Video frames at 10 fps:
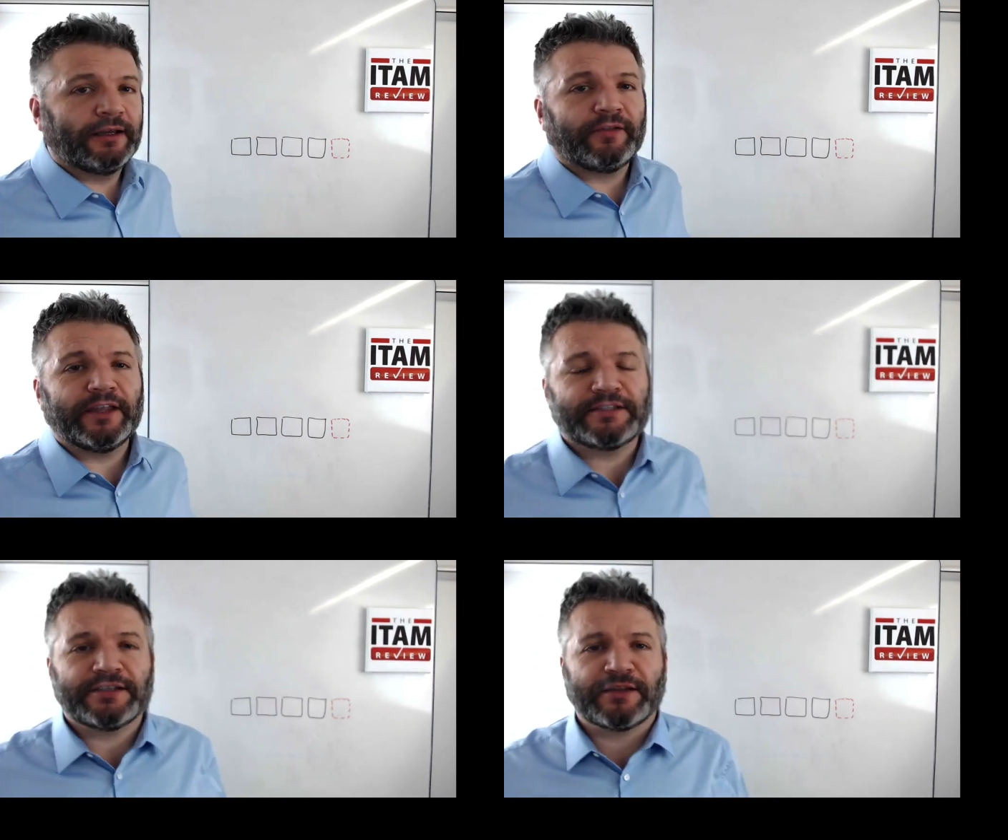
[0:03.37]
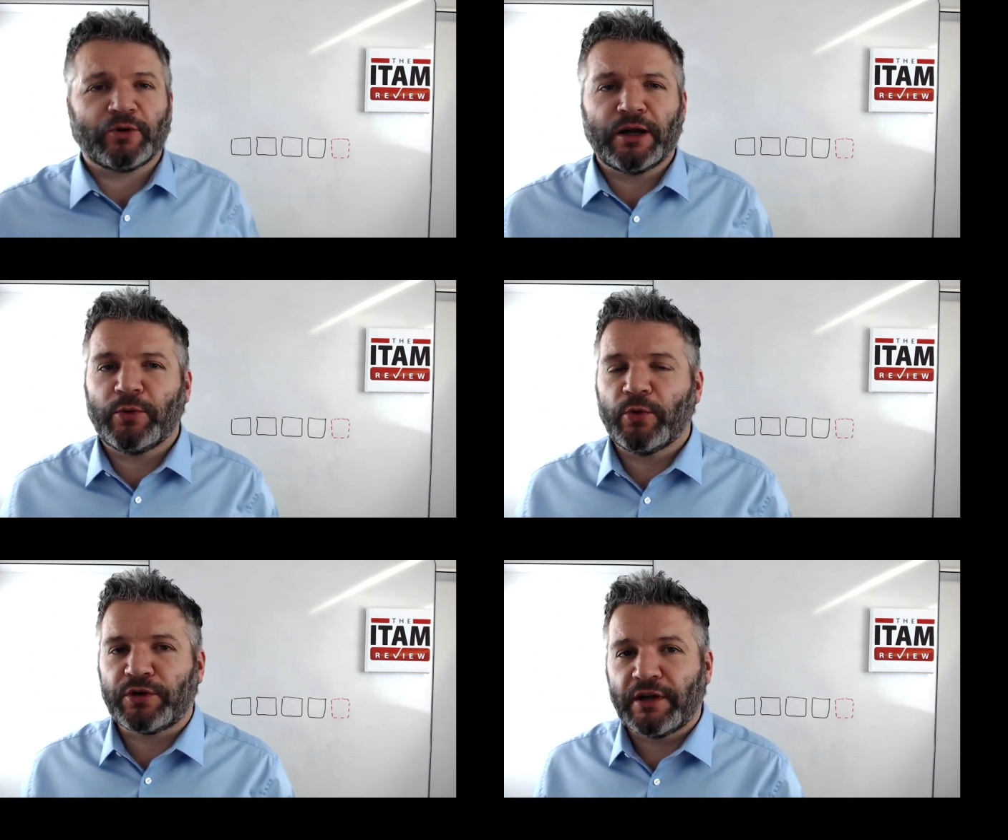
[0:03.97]
this is the
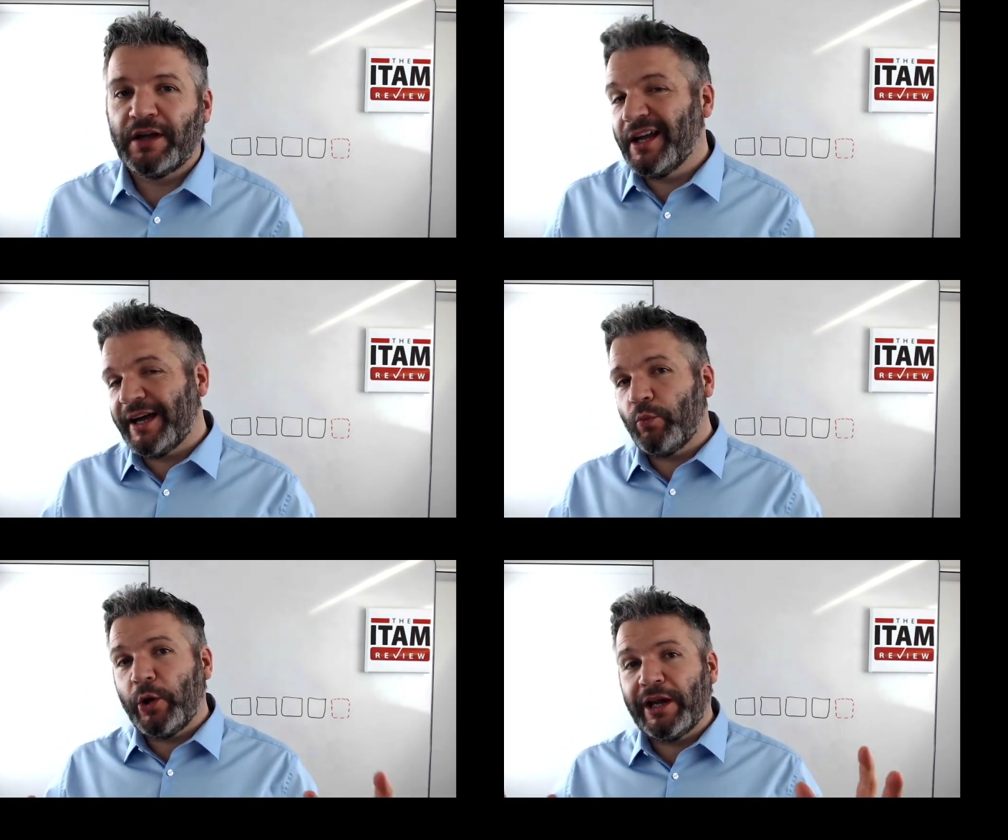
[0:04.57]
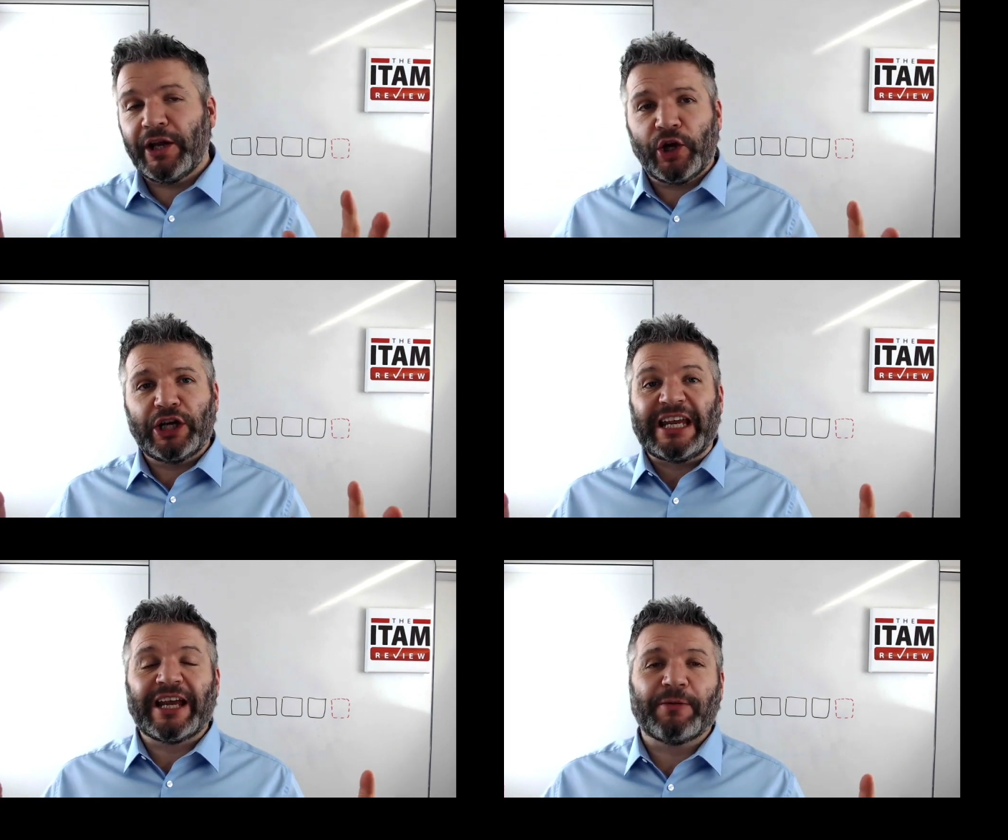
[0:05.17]
Whiteboard, and we're
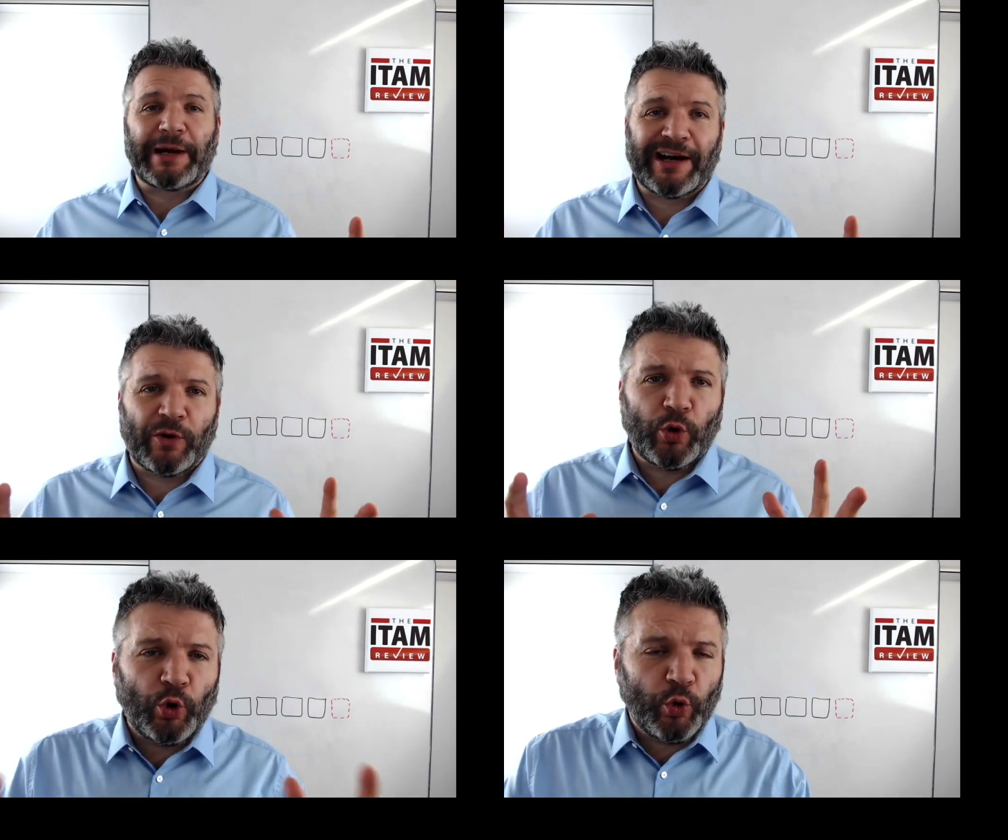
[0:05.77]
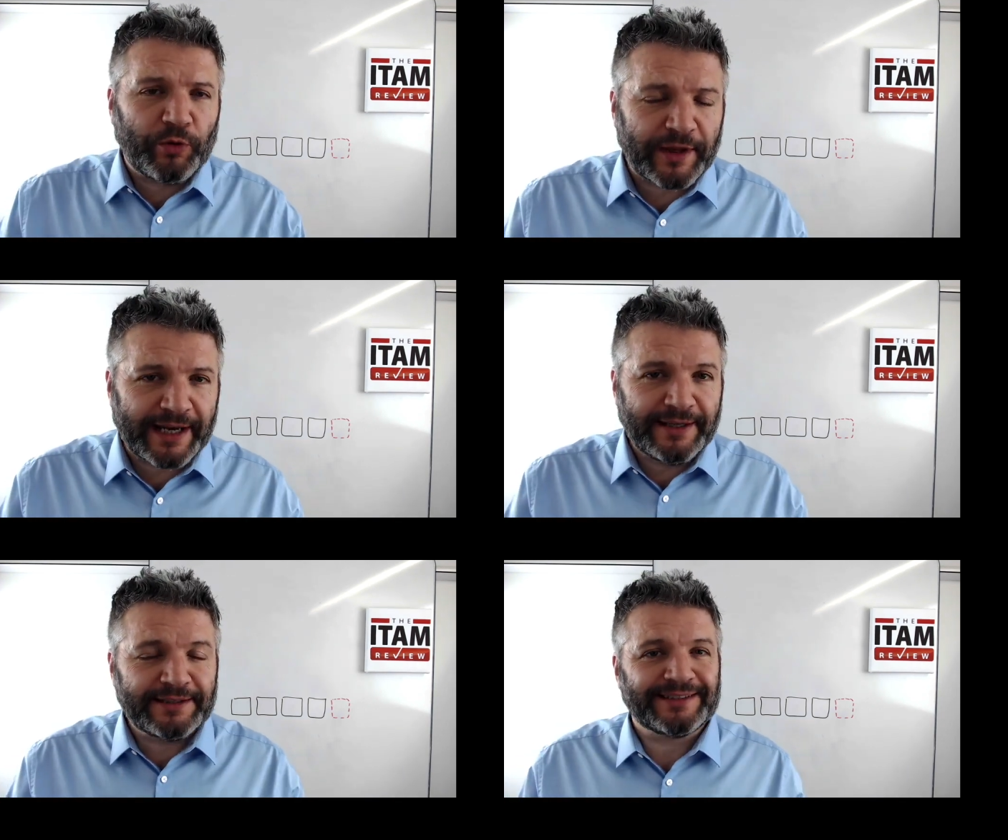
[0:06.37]
learning about all
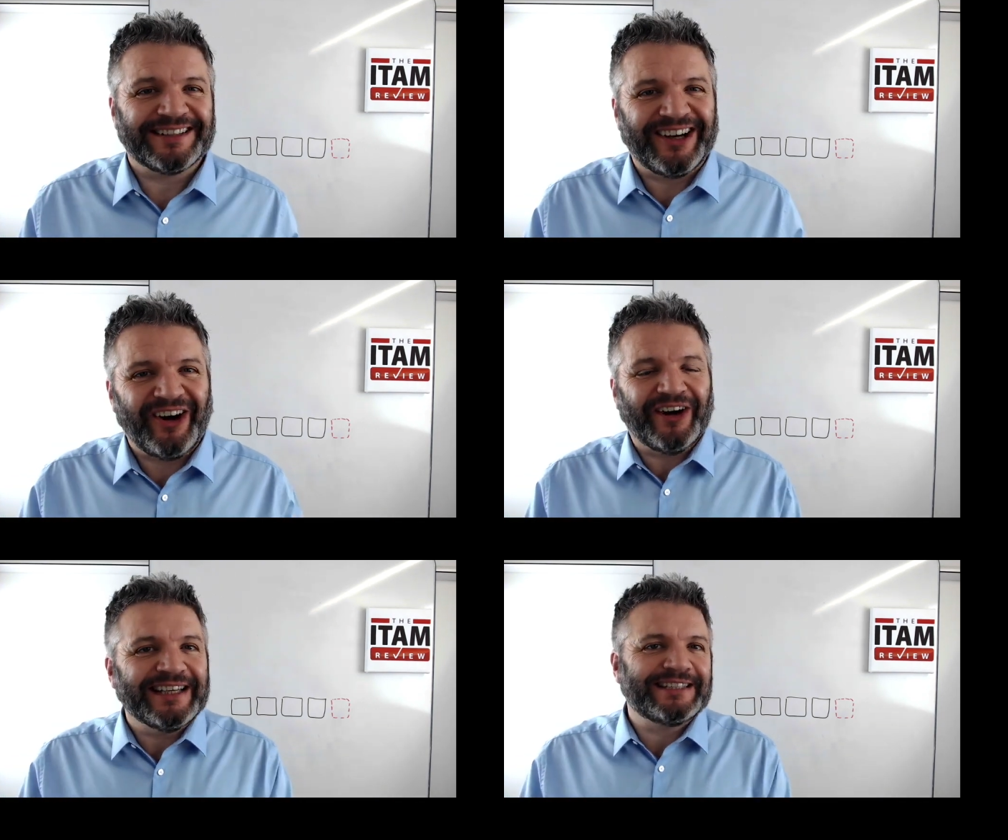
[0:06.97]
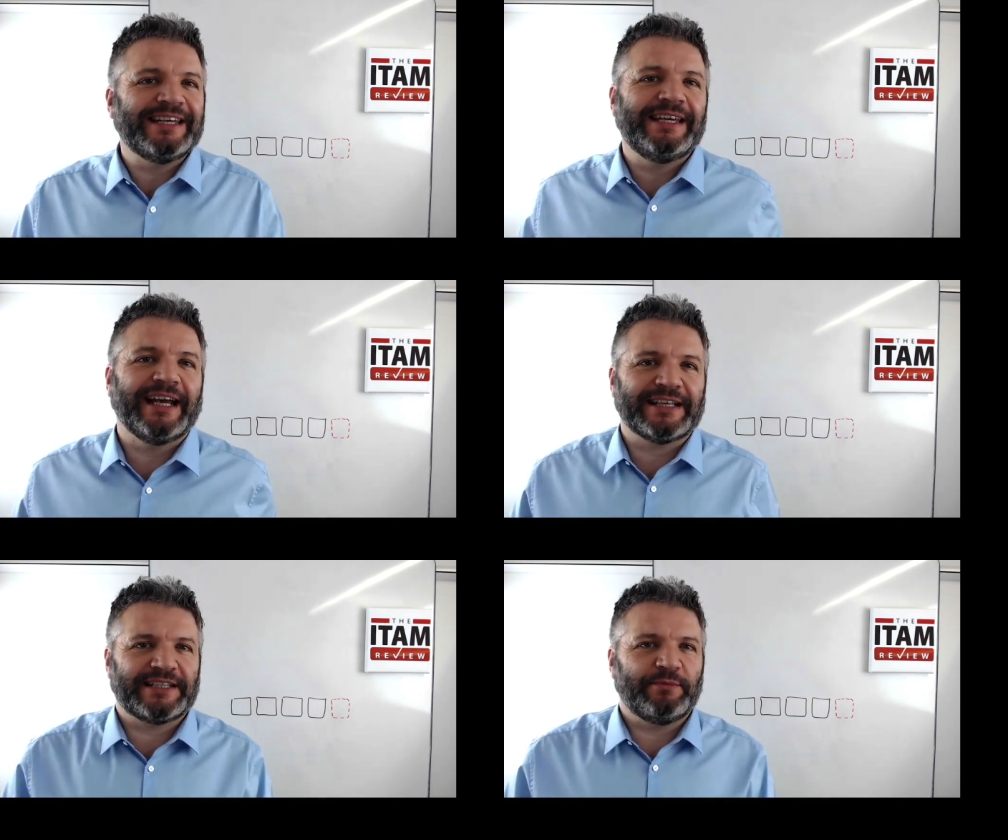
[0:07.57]
things IT
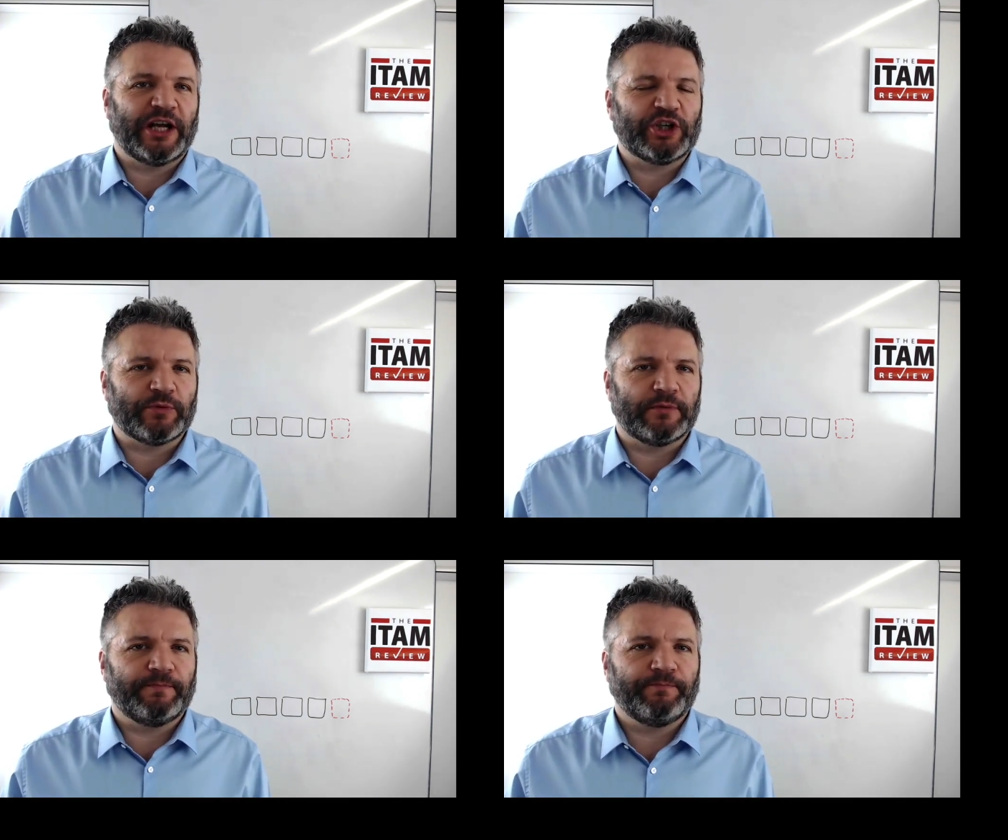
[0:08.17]
asset management.